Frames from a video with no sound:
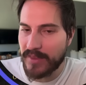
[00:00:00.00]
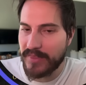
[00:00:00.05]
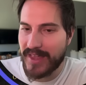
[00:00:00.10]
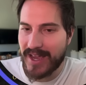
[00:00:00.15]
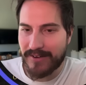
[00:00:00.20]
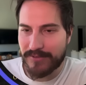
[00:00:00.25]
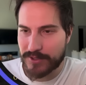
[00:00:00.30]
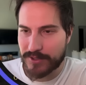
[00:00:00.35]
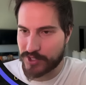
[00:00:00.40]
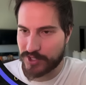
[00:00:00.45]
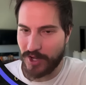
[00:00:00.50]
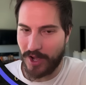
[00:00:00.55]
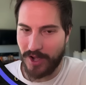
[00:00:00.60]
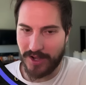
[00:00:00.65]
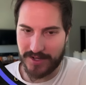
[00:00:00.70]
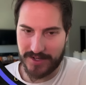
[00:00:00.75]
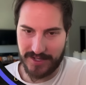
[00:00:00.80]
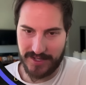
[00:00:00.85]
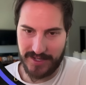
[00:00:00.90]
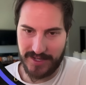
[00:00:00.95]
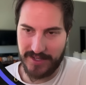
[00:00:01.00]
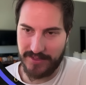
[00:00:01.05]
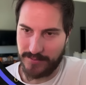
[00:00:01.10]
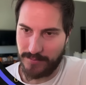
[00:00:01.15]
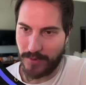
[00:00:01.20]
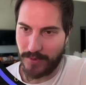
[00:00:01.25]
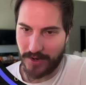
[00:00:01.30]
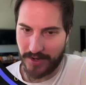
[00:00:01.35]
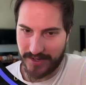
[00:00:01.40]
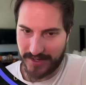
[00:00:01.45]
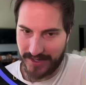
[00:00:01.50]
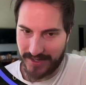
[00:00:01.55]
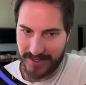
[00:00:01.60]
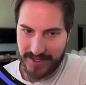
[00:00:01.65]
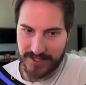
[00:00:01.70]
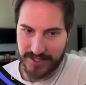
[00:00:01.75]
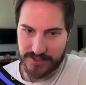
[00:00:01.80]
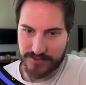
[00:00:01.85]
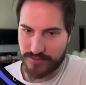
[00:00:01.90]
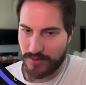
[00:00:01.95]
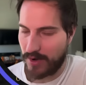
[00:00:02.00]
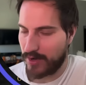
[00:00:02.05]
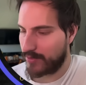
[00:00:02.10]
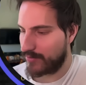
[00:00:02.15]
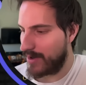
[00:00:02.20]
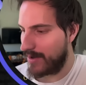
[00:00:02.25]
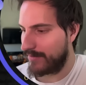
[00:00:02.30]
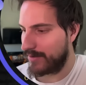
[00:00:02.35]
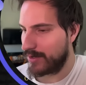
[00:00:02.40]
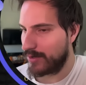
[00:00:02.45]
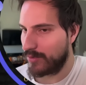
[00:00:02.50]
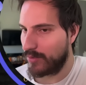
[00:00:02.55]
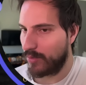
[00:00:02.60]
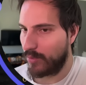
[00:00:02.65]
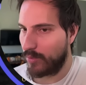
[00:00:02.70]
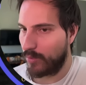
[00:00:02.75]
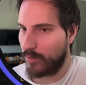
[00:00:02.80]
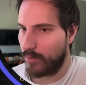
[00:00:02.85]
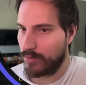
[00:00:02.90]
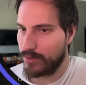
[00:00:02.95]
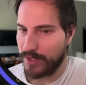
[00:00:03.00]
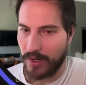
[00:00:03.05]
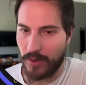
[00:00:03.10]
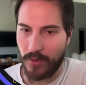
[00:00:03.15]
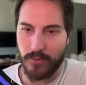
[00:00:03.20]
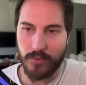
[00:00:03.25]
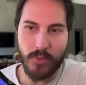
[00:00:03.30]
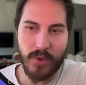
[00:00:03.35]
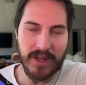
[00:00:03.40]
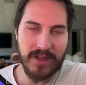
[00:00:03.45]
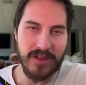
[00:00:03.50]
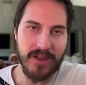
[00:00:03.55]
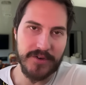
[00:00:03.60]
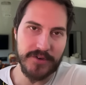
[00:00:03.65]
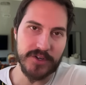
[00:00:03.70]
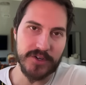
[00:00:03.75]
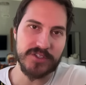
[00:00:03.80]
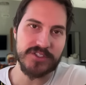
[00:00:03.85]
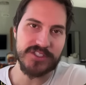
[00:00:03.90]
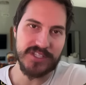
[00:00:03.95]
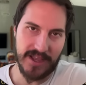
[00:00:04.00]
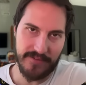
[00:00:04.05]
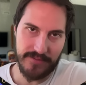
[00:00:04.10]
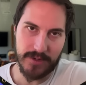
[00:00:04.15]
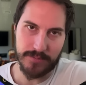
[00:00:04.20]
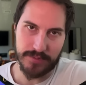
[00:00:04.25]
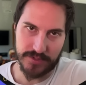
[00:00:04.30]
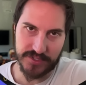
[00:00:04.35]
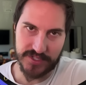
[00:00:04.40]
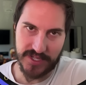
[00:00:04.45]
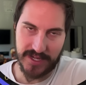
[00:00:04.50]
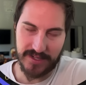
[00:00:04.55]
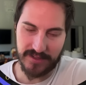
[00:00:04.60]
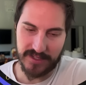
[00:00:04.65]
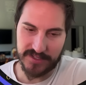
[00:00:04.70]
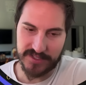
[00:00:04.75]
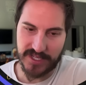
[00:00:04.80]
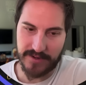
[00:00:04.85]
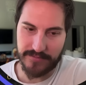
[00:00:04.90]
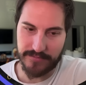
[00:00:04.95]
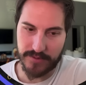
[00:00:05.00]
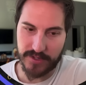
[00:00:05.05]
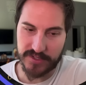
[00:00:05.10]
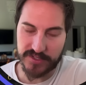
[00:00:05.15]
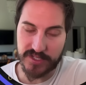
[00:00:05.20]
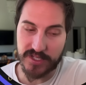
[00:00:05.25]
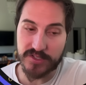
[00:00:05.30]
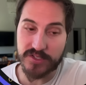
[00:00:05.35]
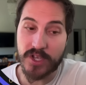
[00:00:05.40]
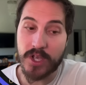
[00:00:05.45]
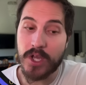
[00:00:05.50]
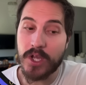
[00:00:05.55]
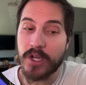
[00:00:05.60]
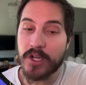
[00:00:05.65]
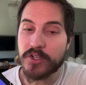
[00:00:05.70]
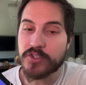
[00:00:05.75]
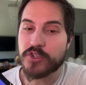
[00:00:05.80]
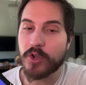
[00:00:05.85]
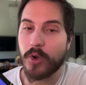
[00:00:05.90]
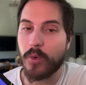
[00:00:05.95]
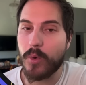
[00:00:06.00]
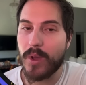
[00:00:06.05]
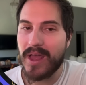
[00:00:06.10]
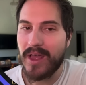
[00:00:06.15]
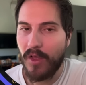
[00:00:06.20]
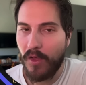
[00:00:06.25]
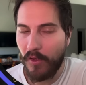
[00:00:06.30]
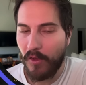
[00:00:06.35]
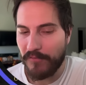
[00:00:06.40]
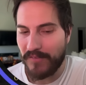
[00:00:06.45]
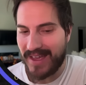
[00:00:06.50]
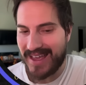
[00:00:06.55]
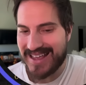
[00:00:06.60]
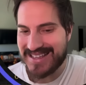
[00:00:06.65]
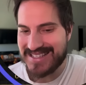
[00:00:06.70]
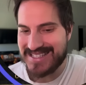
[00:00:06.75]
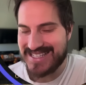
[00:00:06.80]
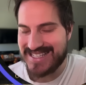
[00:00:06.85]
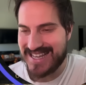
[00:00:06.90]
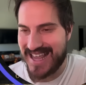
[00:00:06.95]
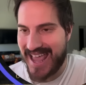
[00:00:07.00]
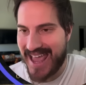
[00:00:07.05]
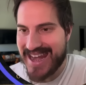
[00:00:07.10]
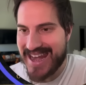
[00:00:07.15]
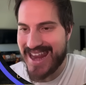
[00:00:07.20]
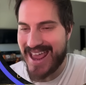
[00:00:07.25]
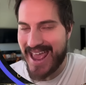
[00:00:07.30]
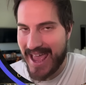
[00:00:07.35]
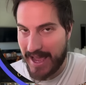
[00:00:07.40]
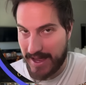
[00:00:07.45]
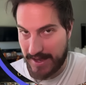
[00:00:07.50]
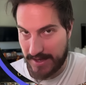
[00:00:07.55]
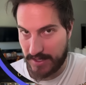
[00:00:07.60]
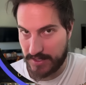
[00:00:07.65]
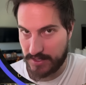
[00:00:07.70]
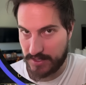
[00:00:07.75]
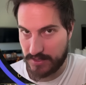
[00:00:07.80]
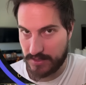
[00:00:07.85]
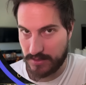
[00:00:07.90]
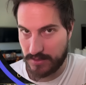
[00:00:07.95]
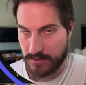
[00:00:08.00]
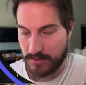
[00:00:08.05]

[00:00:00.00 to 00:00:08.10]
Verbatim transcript: The average stock in the market is growing revenue, you know, well under 7%, let's say, for instance. So Elf has 10x,